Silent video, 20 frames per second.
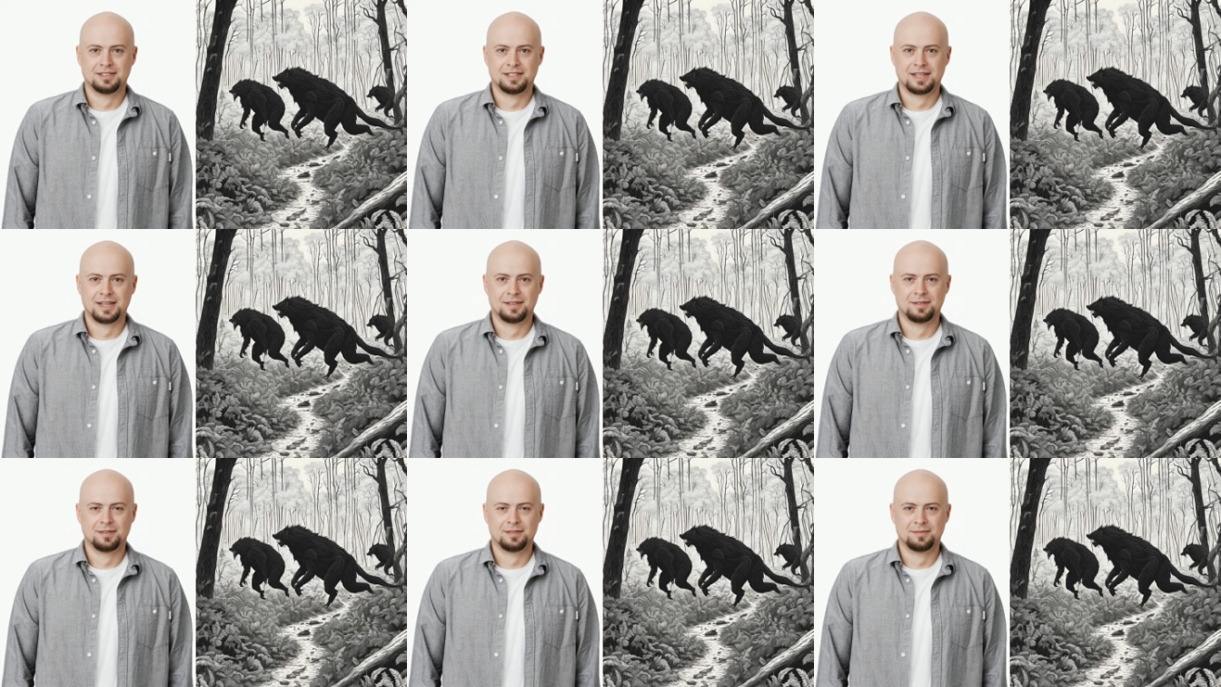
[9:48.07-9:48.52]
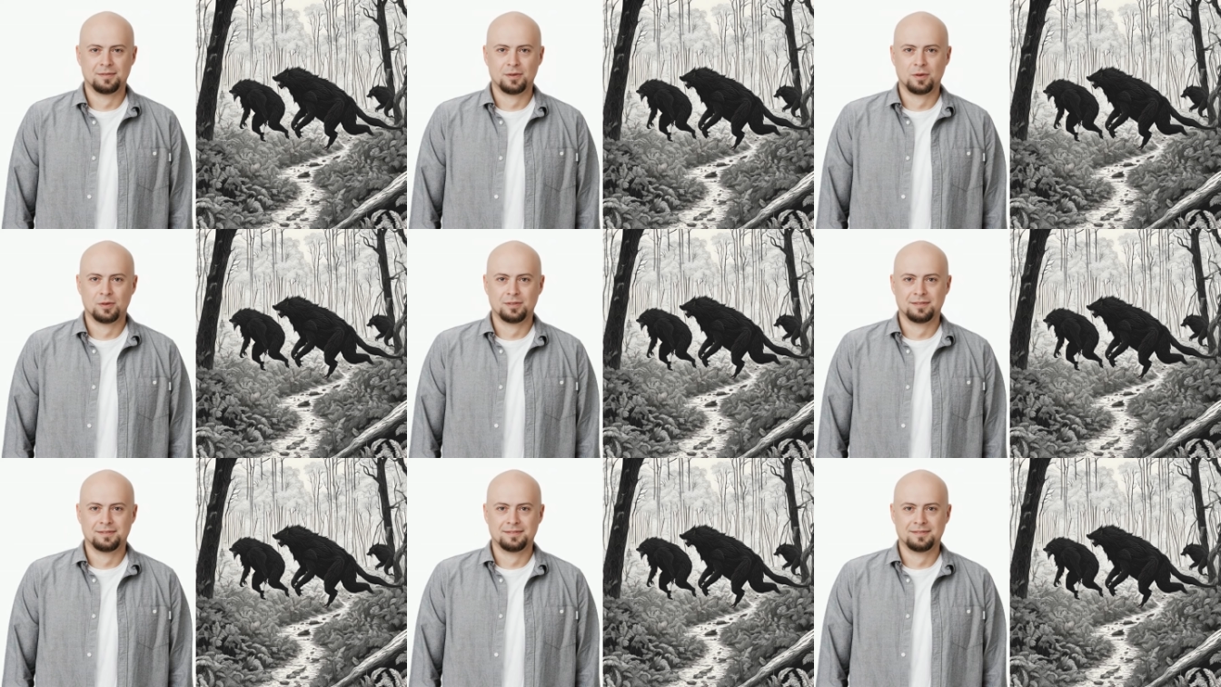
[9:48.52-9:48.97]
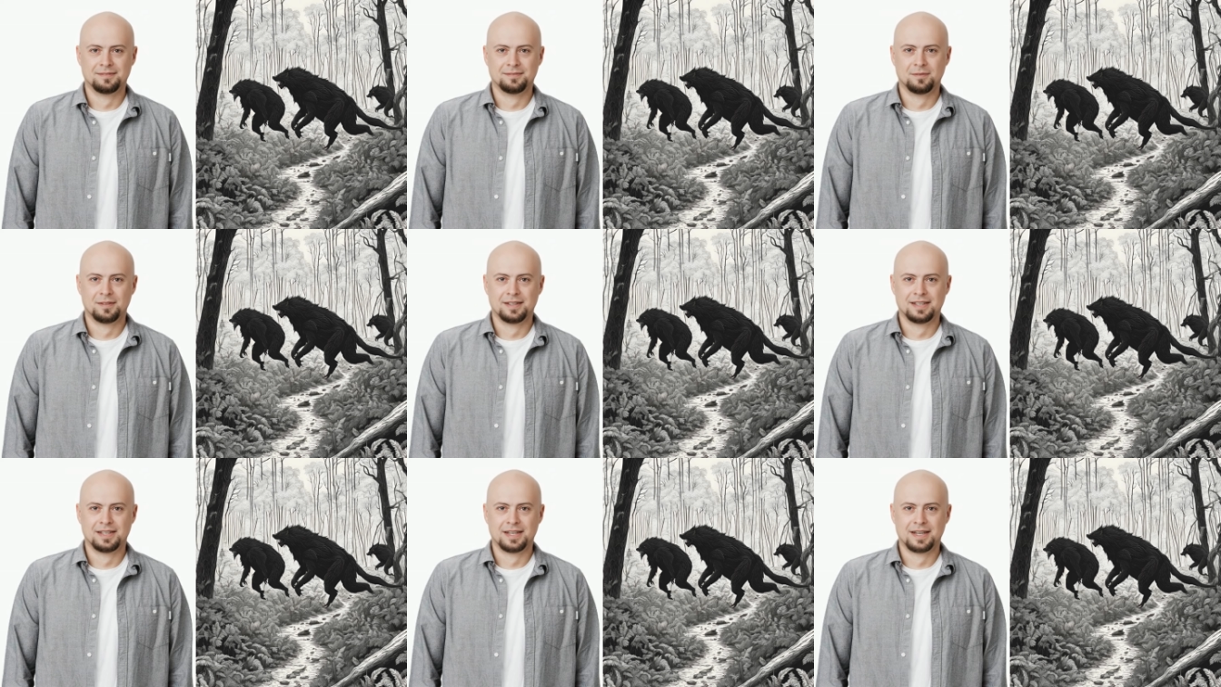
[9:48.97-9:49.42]
shadow spawn,
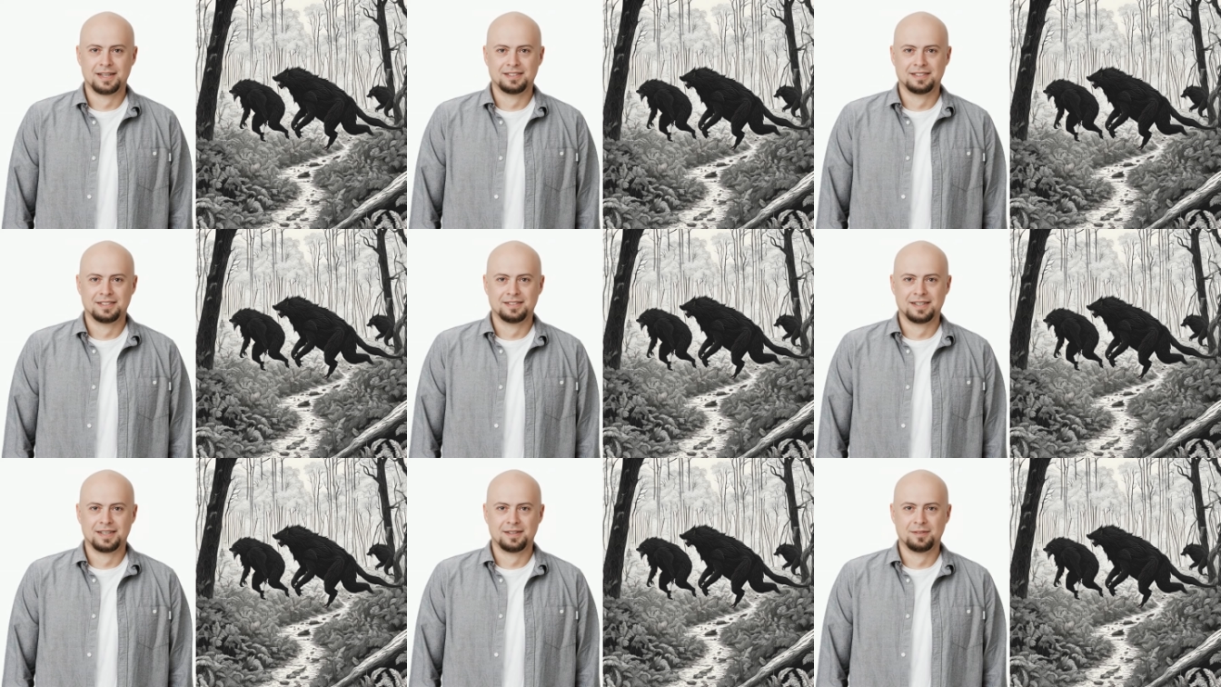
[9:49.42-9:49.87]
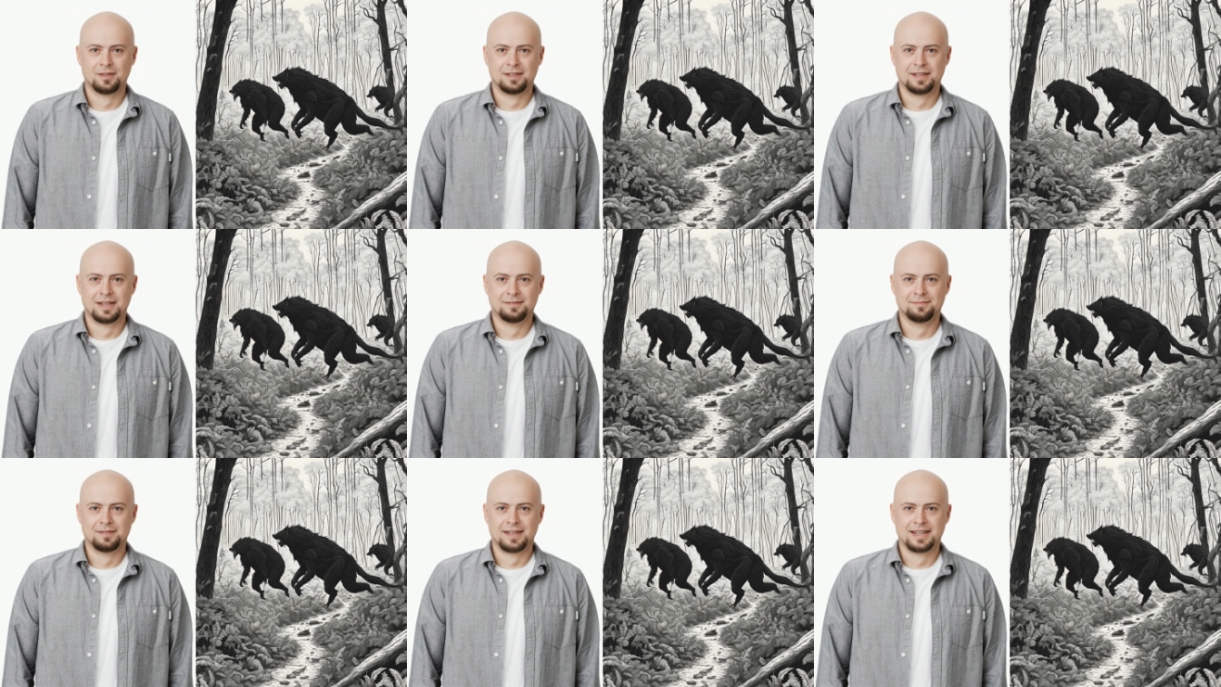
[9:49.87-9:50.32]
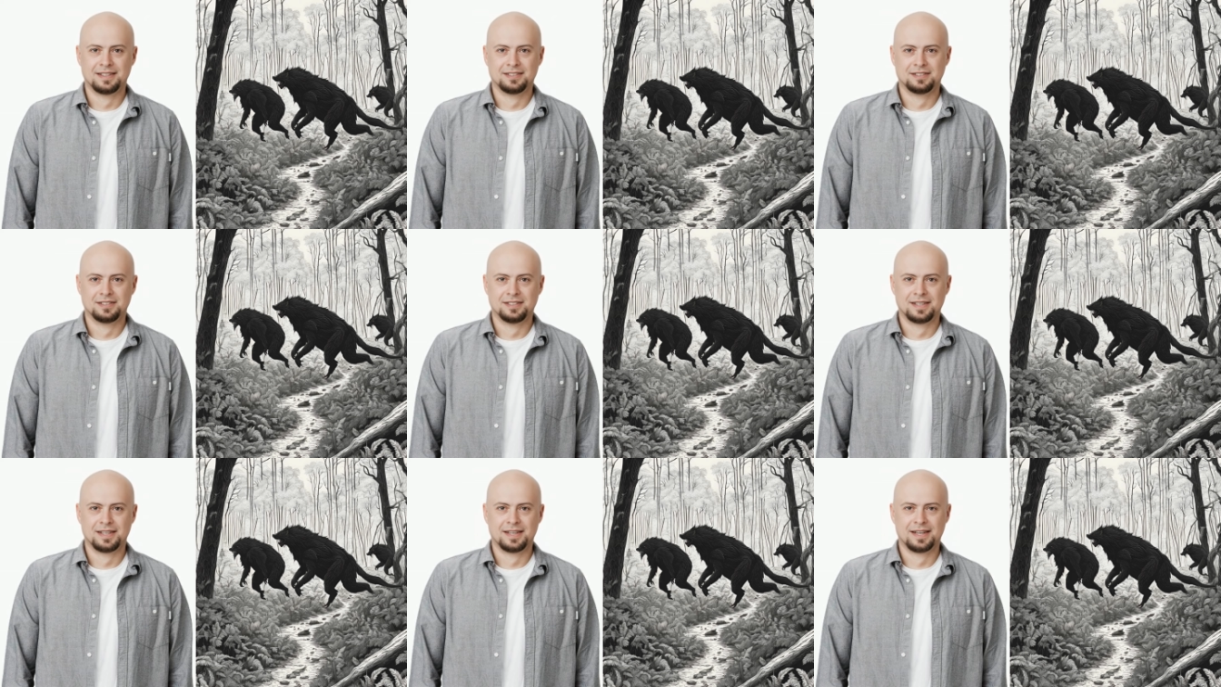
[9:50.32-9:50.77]
realizing they were
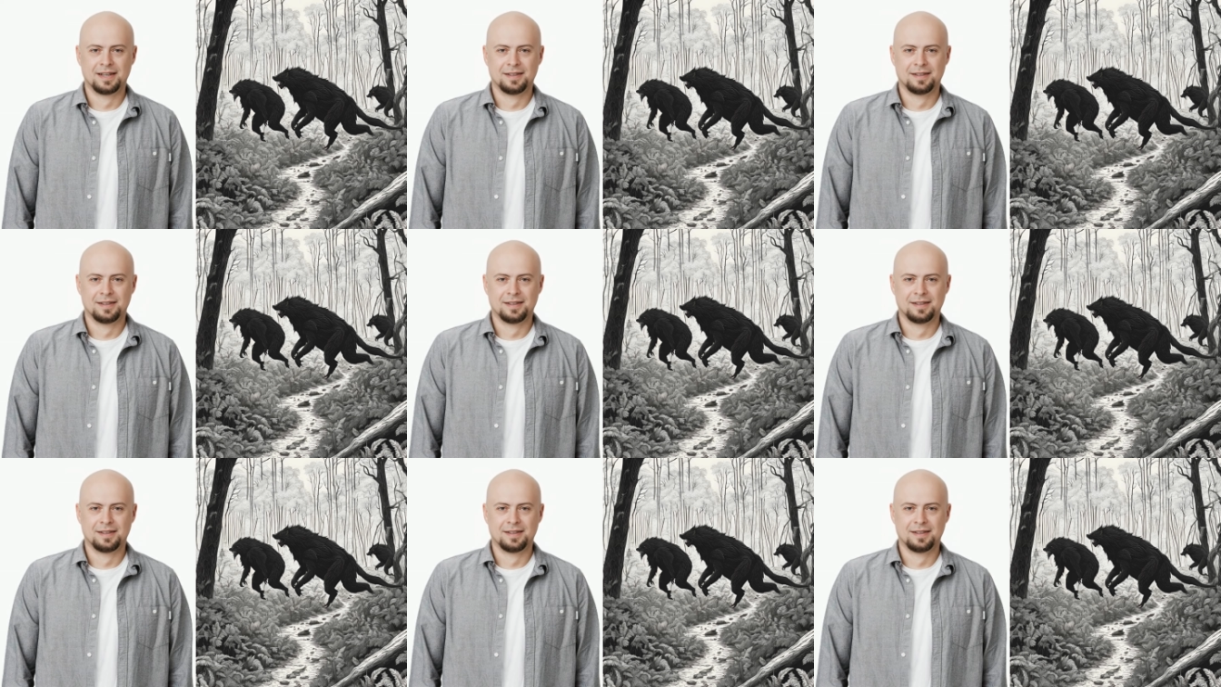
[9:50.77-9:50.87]
outmatched,